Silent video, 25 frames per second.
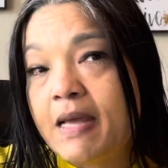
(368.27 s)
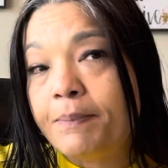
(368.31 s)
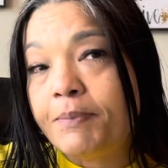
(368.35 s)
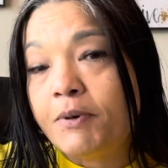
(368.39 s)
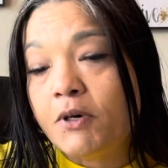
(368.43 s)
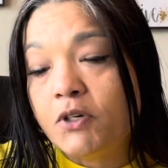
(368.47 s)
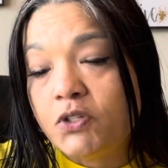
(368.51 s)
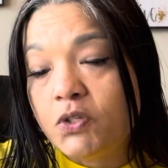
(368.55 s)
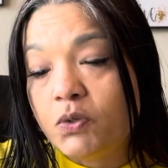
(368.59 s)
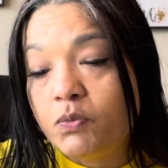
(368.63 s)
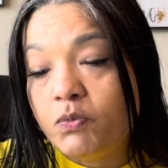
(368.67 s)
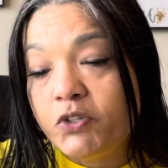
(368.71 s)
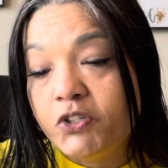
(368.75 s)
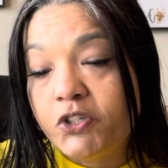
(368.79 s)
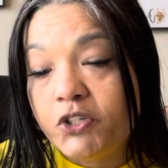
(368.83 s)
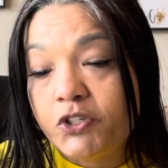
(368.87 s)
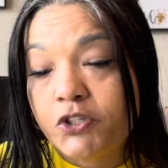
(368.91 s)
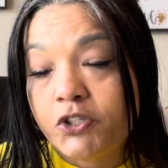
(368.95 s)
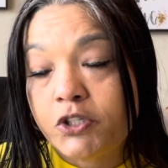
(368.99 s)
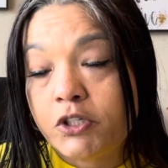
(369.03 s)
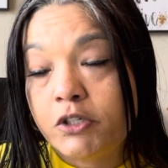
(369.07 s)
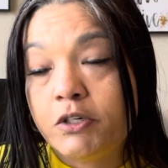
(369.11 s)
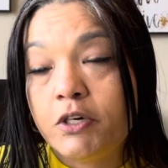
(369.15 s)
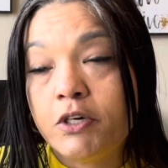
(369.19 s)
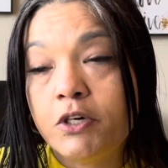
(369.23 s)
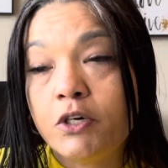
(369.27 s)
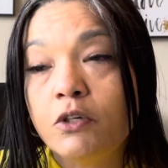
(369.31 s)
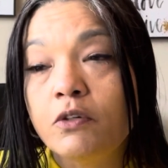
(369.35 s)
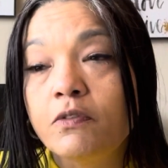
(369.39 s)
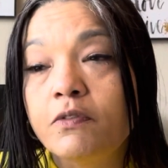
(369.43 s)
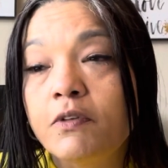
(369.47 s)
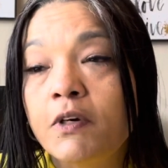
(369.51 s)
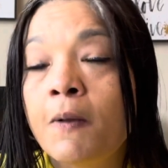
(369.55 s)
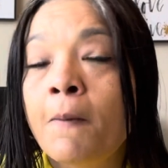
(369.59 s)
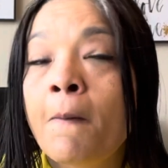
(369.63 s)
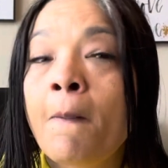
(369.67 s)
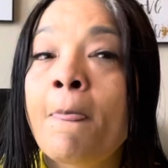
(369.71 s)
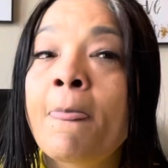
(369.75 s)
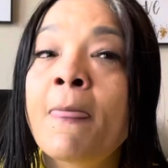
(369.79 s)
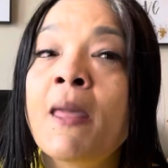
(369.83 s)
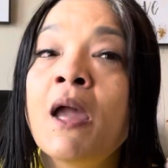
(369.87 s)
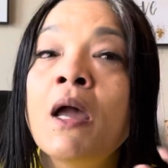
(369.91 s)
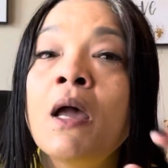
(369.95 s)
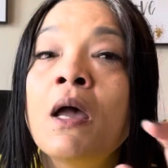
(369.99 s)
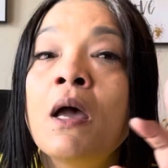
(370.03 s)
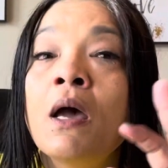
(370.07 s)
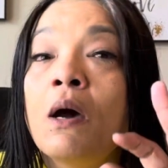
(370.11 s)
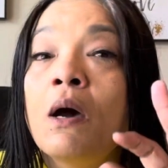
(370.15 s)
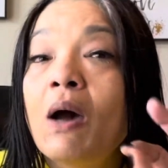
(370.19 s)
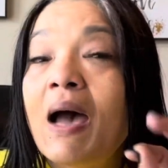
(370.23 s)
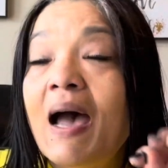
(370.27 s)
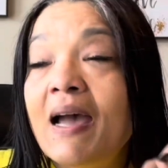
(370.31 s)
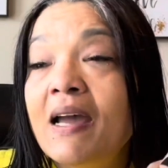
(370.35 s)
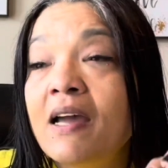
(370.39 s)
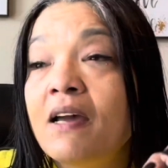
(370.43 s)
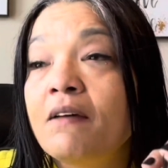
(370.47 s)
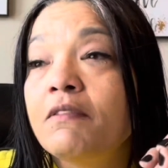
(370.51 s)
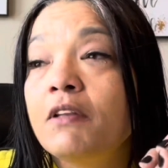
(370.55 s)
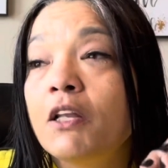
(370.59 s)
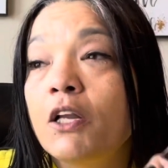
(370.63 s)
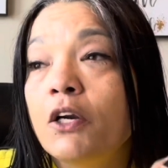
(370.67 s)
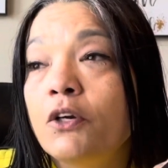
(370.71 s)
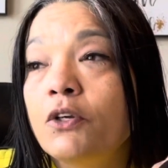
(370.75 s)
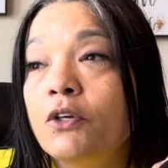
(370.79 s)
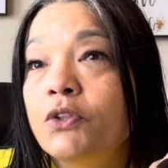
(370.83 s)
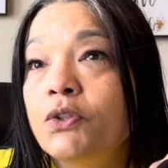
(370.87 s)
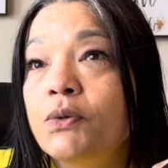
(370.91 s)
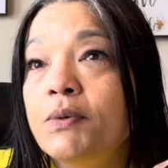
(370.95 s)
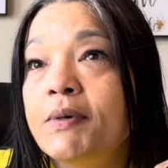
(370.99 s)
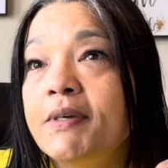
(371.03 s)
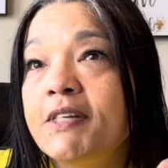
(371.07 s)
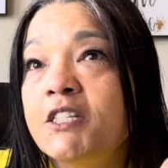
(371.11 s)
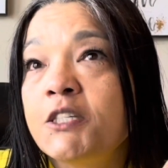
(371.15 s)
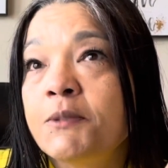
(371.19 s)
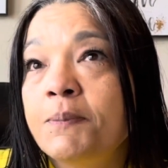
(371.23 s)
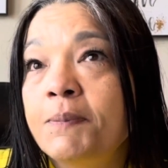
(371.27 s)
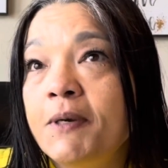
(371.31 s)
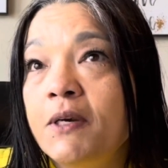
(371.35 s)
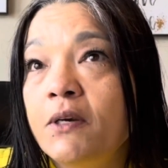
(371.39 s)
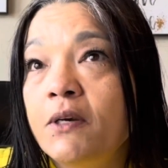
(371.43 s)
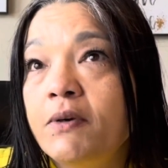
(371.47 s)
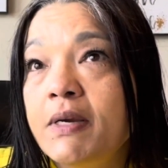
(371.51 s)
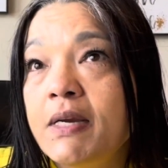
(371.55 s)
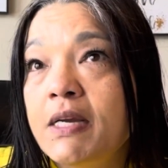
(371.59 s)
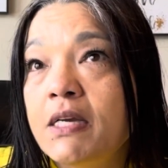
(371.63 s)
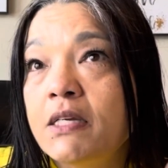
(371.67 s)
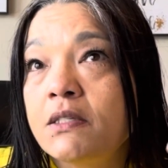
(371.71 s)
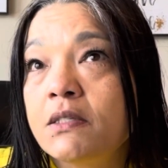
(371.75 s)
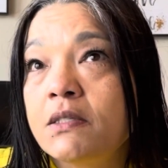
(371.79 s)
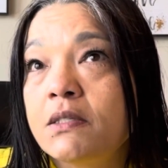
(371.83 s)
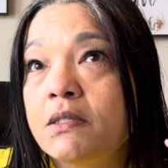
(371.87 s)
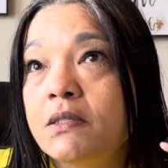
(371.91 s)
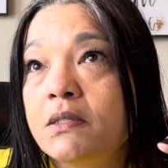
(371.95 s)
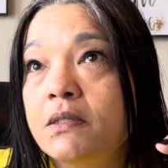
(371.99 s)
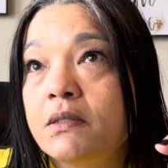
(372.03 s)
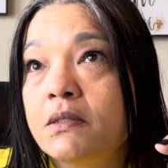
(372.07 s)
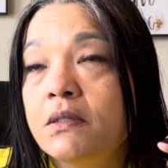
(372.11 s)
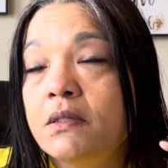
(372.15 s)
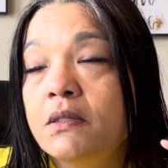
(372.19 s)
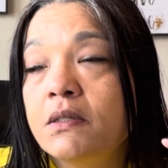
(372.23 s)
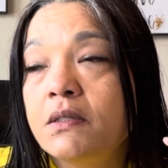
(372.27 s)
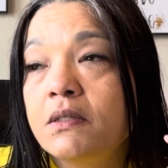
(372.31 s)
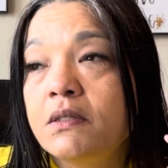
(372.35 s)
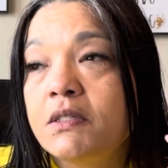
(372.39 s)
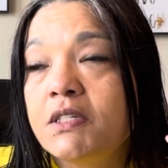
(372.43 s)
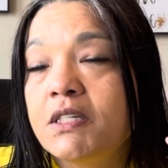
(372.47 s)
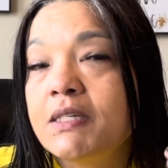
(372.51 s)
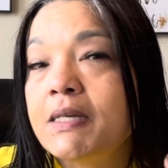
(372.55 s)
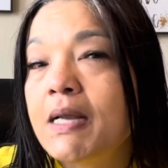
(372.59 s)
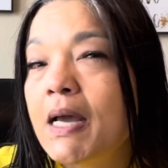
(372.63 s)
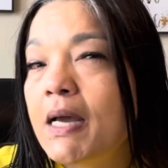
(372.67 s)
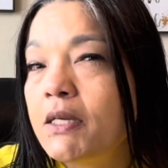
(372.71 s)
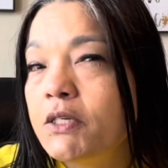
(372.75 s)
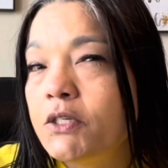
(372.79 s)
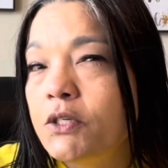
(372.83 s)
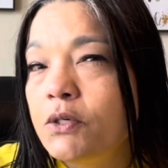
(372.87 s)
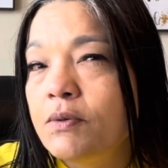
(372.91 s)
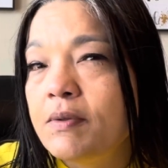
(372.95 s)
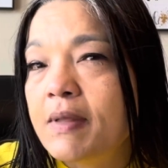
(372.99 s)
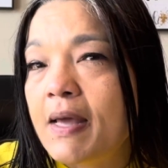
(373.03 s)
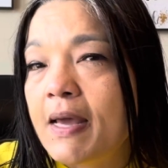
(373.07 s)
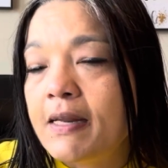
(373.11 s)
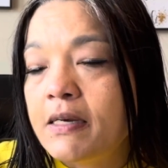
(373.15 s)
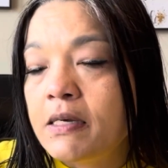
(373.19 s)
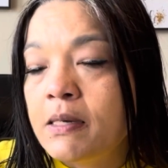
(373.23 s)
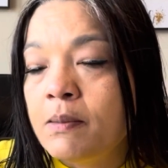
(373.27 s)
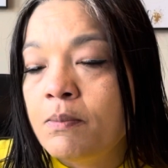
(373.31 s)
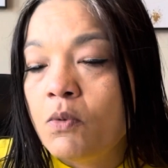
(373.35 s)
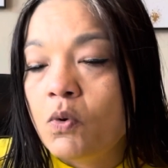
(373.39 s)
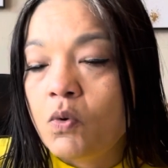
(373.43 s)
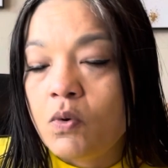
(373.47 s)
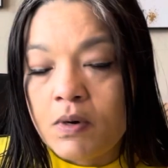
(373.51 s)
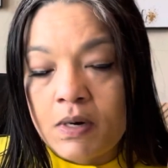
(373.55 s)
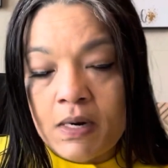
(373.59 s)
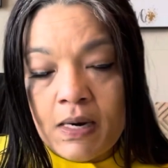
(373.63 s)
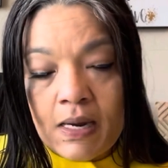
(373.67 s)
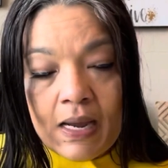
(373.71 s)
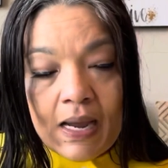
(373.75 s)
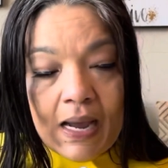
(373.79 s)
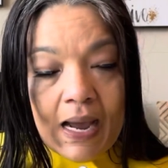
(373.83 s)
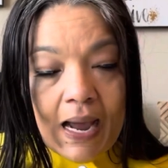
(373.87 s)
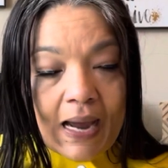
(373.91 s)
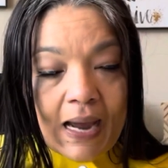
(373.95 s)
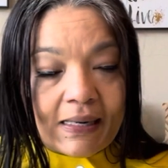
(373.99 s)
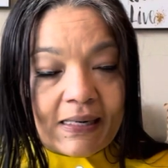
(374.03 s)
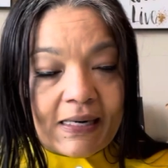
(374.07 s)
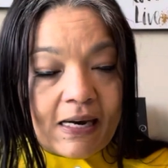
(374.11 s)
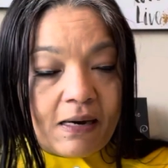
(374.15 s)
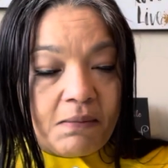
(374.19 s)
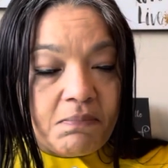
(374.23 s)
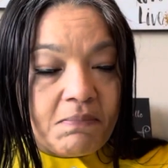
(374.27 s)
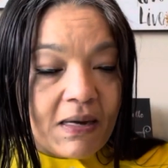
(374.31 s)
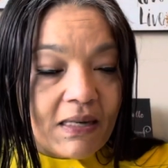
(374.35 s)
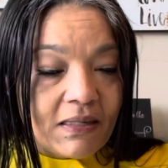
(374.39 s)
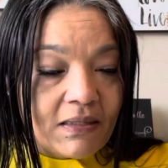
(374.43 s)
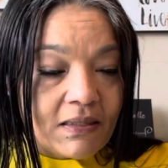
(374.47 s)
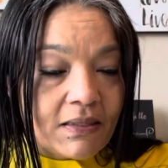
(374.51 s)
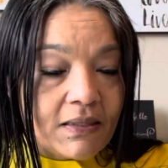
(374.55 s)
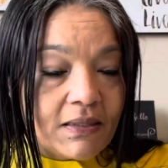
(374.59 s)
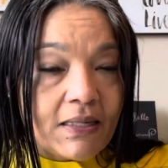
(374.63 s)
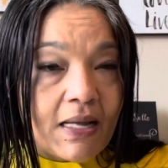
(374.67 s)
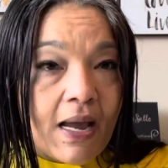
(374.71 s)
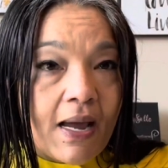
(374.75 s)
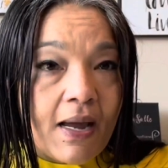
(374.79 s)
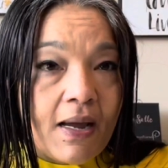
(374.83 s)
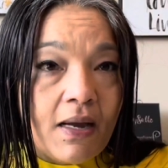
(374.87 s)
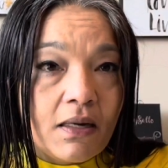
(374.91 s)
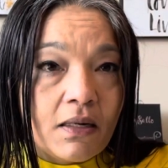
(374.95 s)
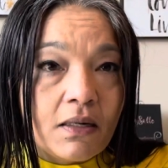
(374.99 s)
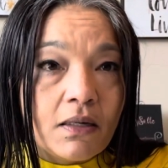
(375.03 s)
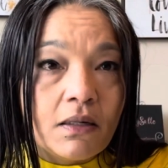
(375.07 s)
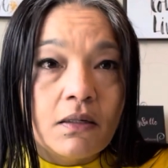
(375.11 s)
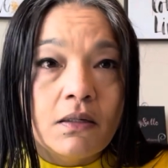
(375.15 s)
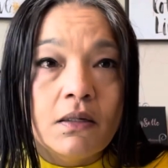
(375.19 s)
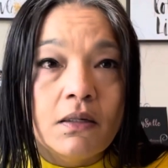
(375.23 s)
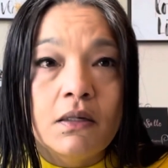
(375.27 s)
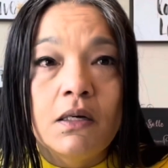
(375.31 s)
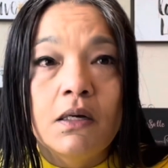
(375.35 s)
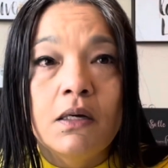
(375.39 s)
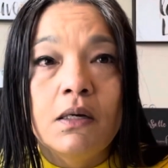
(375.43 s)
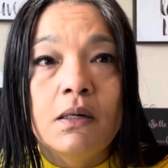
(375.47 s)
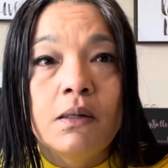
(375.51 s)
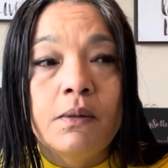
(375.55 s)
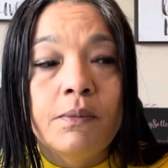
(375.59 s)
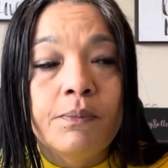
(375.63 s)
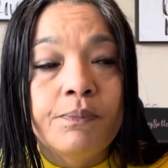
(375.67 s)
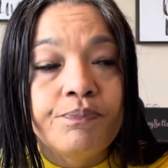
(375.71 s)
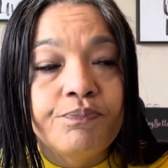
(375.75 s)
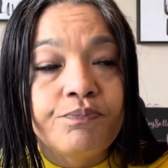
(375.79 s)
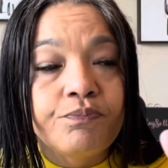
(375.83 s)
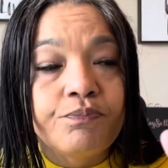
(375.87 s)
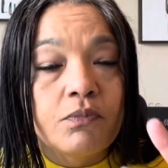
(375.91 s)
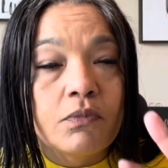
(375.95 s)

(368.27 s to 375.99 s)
person would just turn it over. I have learned through experience to not do that anymore. I keep my stack, to